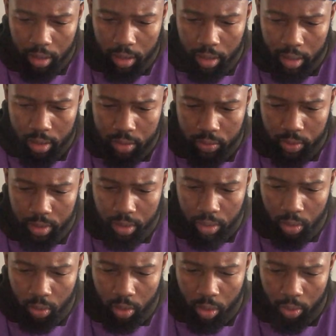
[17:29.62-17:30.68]
All right, let's read the
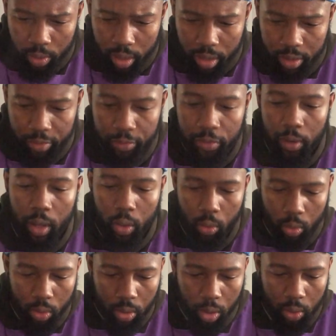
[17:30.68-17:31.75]
note on that. A
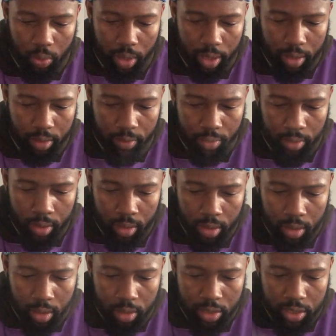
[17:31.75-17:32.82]
flow, okay?
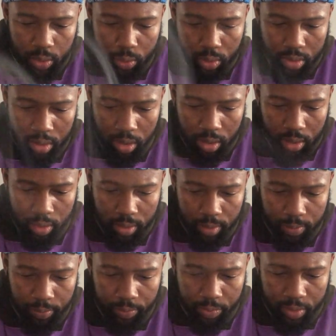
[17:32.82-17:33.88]
She was uh,
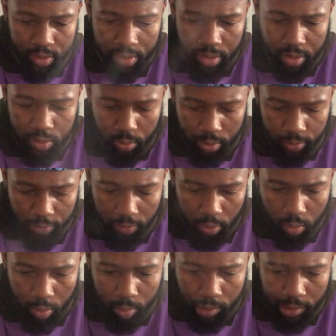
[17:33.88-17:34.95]
diseased with a
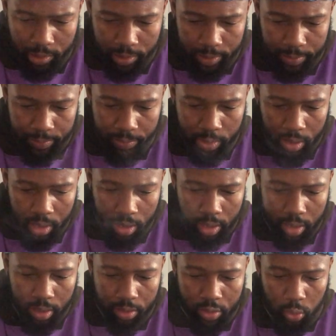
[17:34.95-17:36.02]
flow of blood.
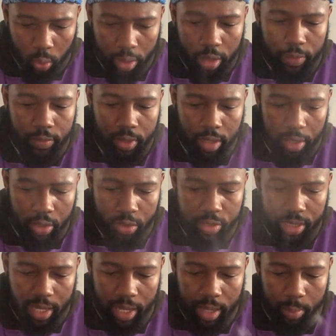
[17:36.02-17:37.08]
Twelve years
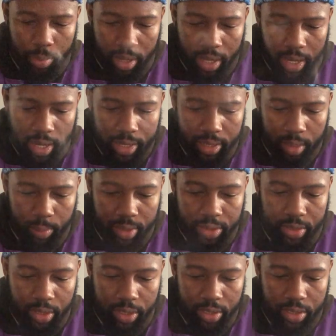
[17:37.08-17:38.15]
came behind him and
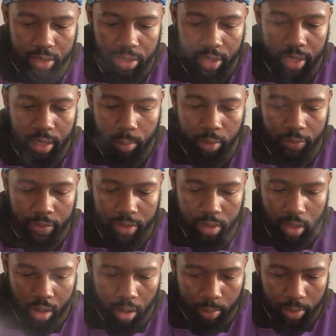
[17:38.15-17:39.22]
touched the hem of his
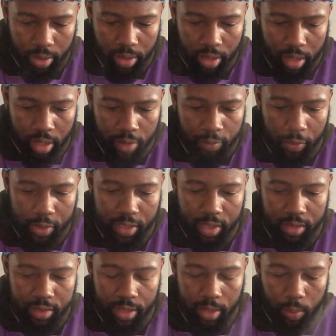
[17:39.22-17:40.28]
garment. For she
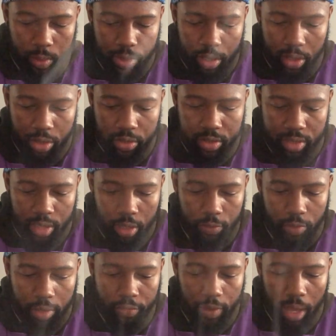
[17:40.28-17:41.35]
said within
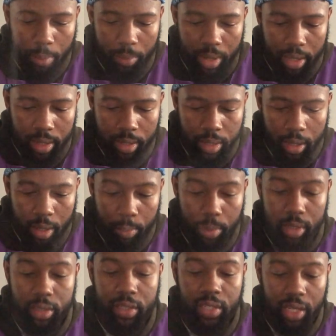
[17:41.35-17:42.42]
herself, If I may
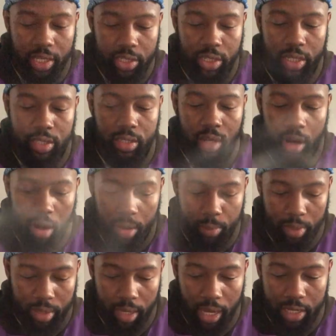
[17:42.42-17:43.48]
but touch his
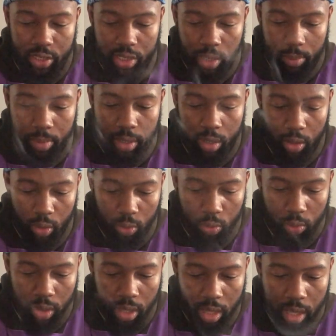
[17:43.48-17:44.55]
garment, I shall be
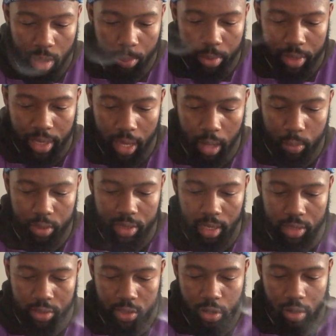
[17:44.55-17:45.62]
whole. But
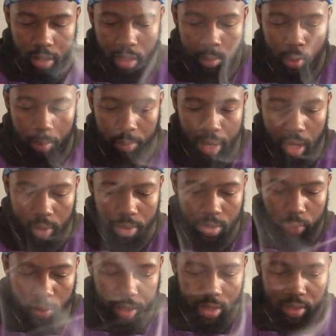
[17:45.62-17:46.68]
Yahushua turned him about,
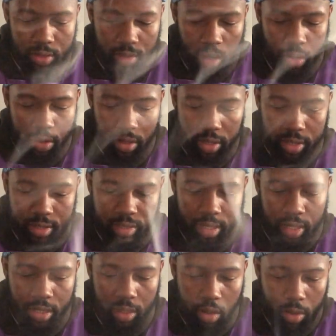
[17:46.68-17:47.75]
and when he saw her, he
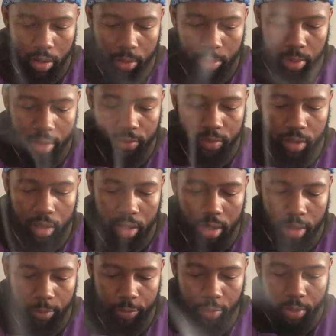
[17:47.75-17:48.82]
said, Daughter, be of good
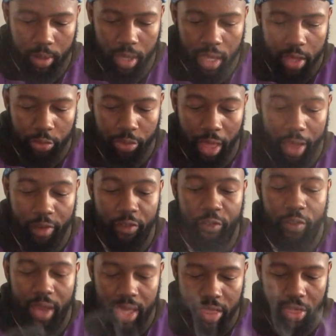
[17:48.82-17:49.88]
comfort thy
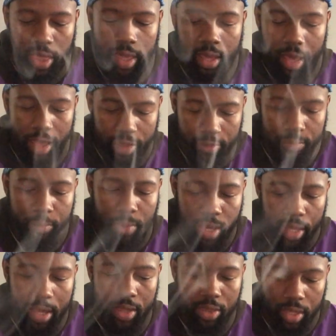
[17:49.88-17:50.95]
faith hath
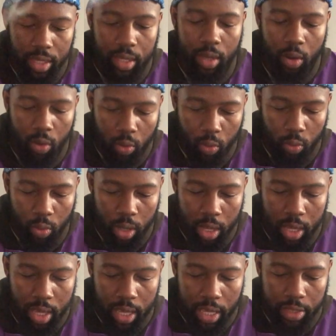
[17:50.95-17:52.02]
made thee whole.
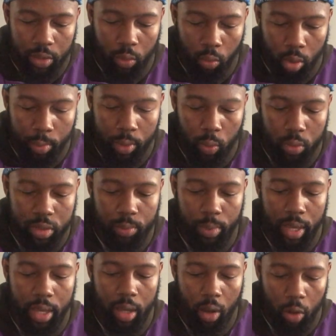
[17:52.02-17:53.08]
And the woman was
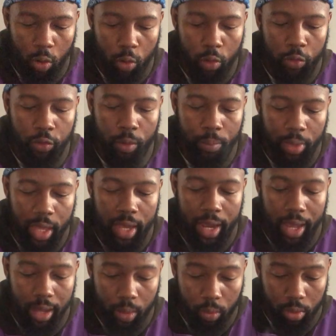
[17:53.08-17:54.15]
made whole from that
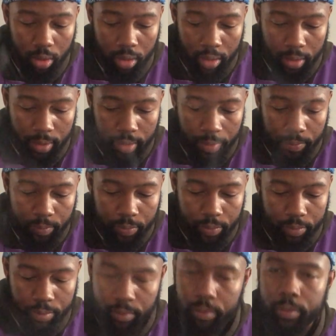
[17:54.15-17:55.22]
hour
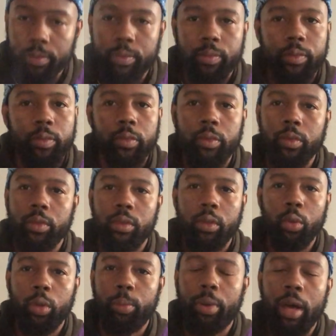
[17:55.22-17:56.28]
mm,
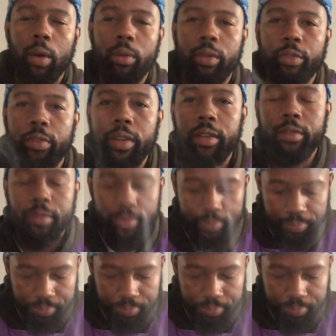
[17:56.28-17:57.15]
through the power of faith.